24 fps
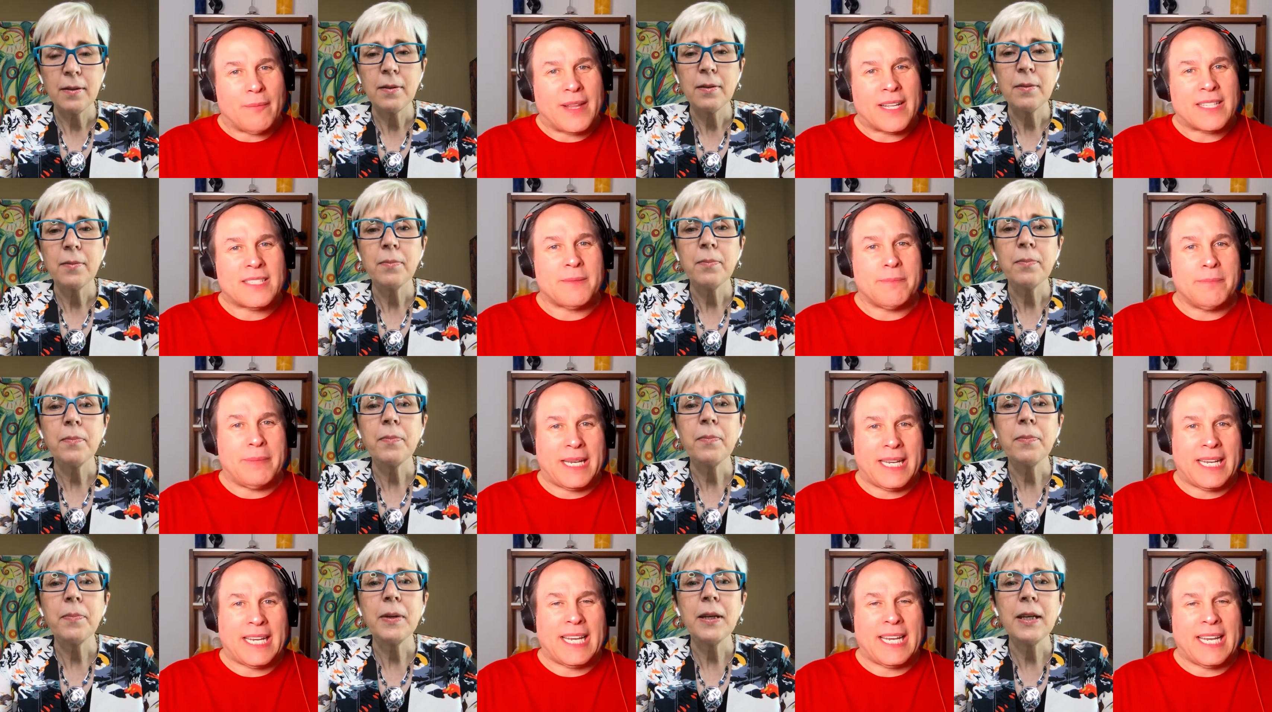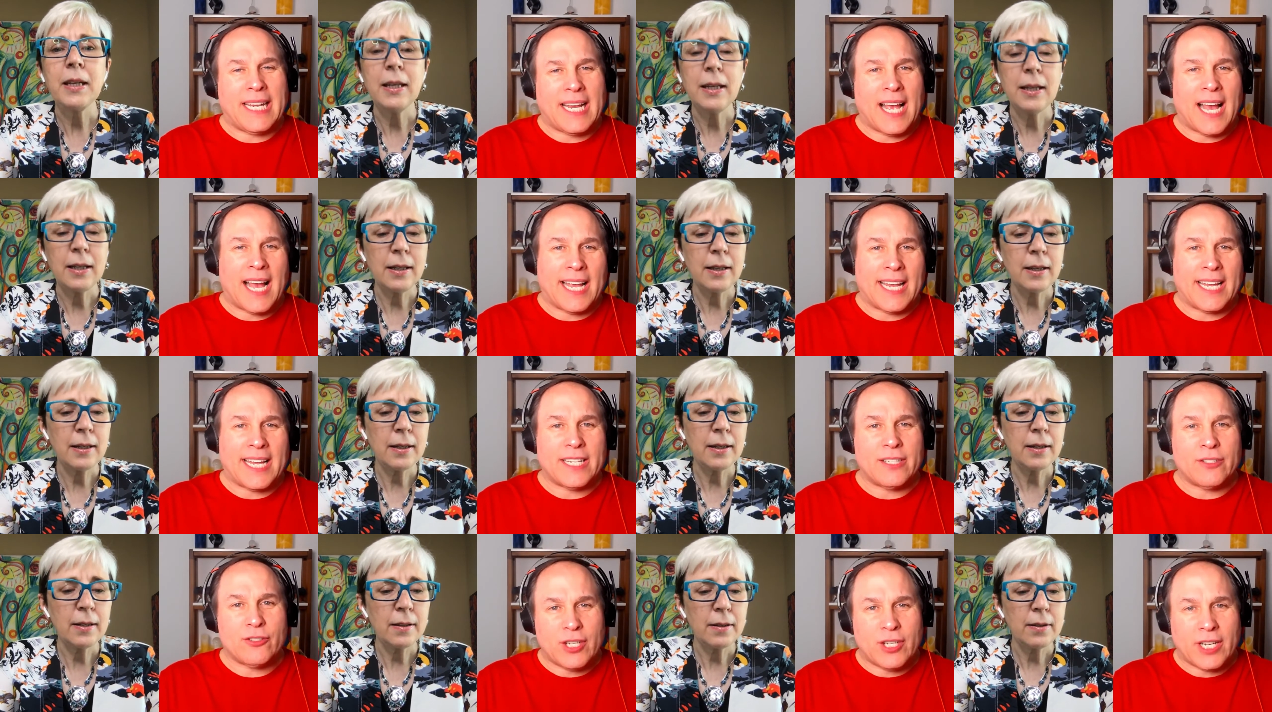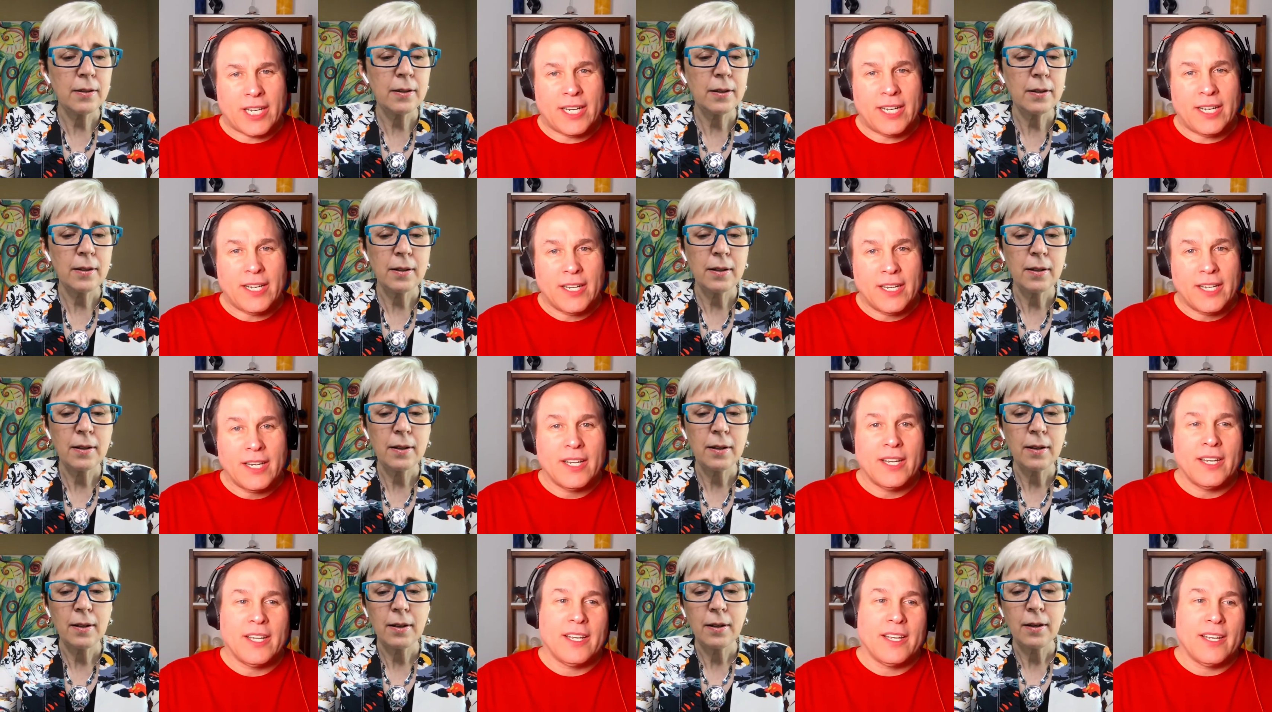Speaker 1: That's B E I N G
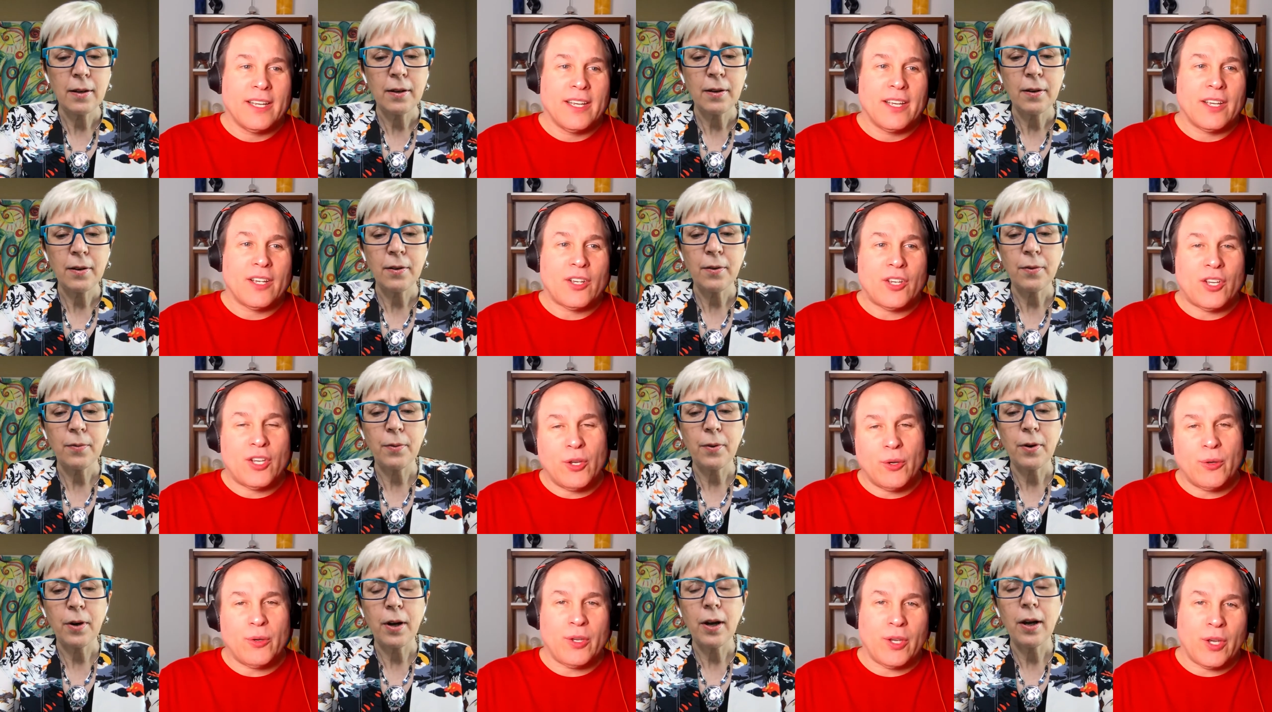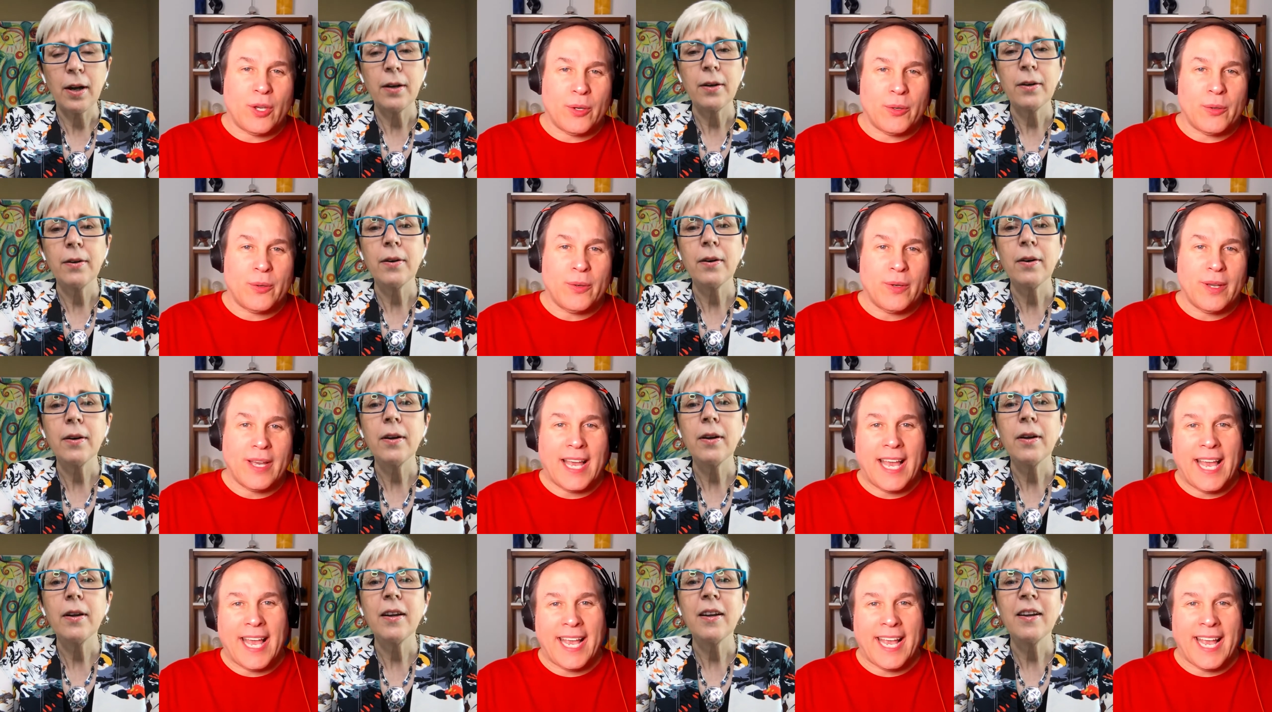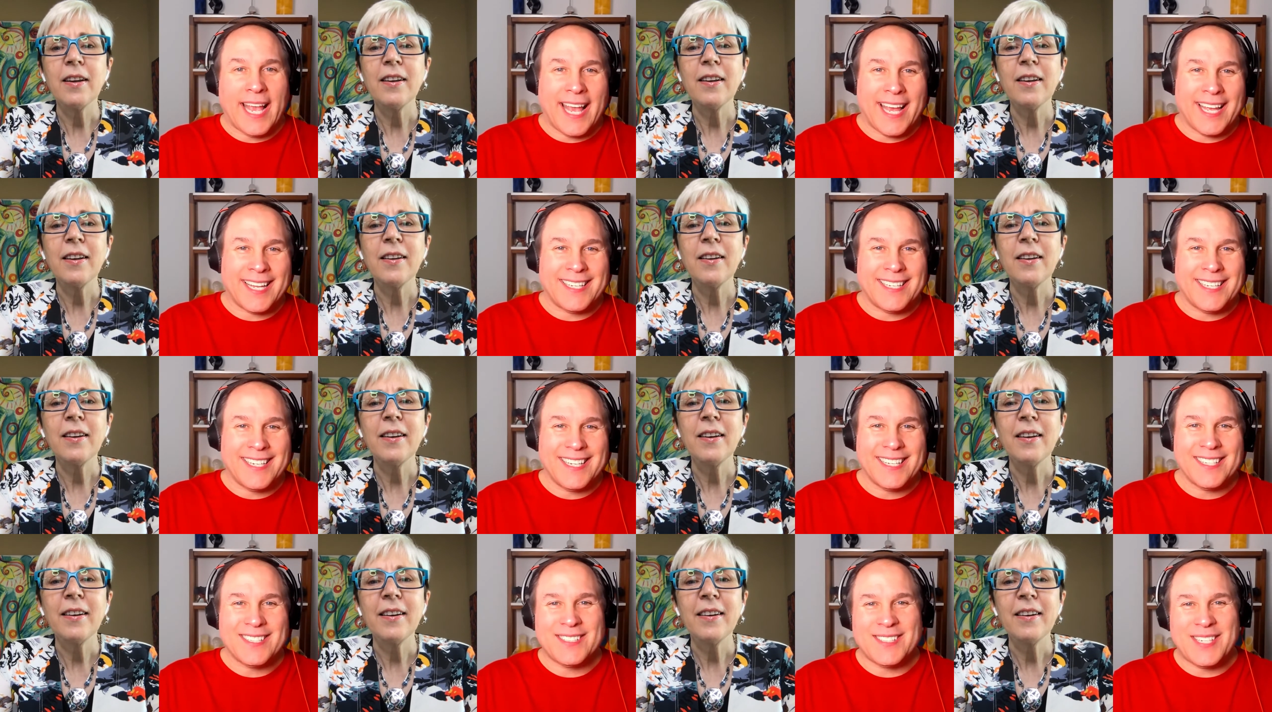Q U A N
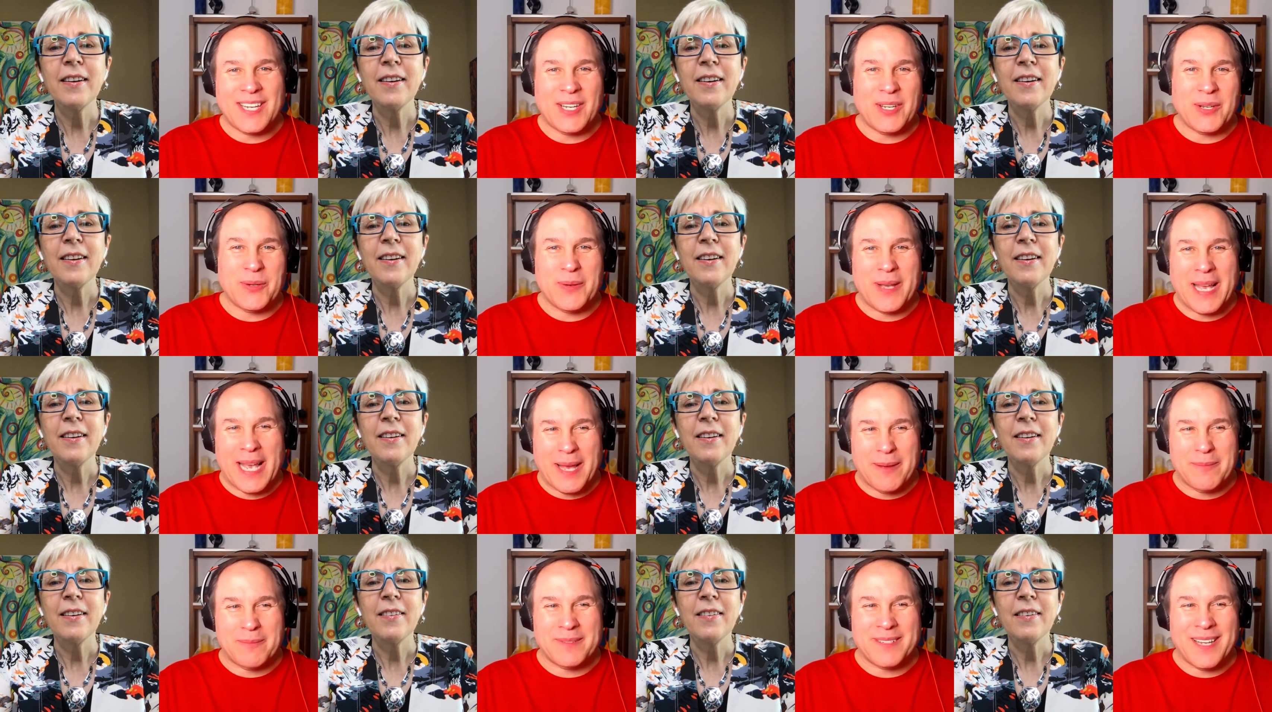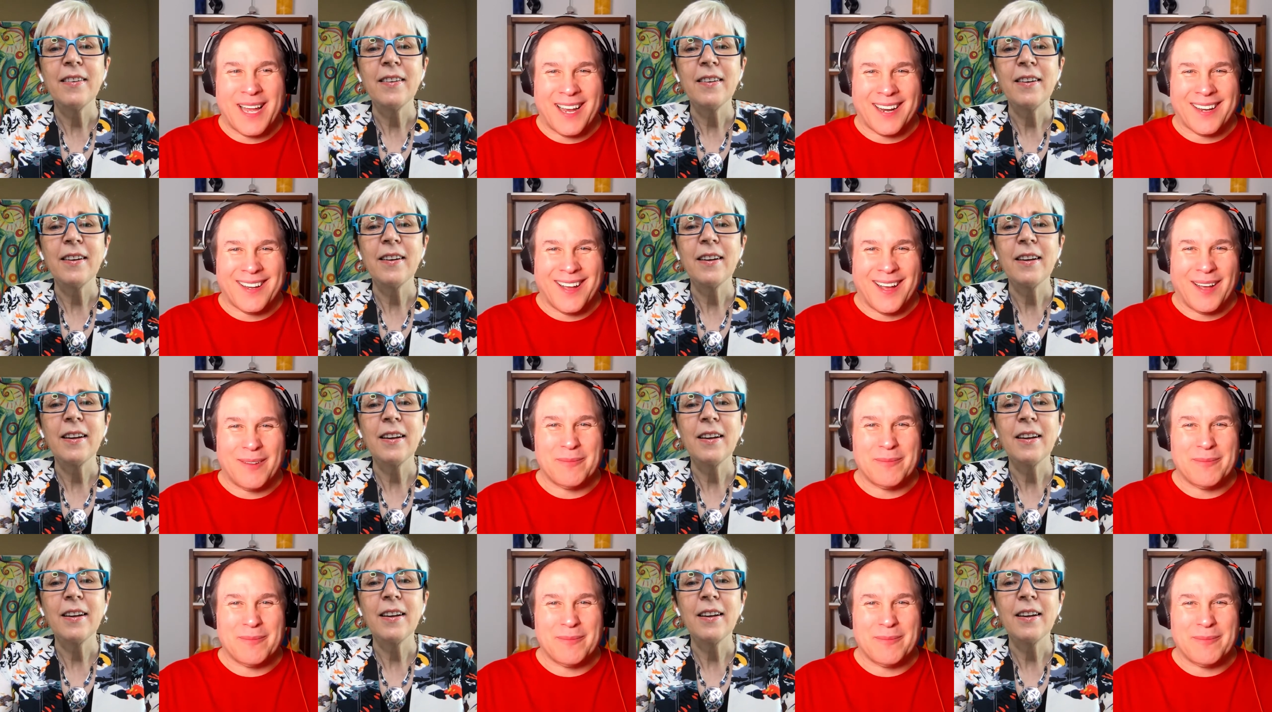T U M.com.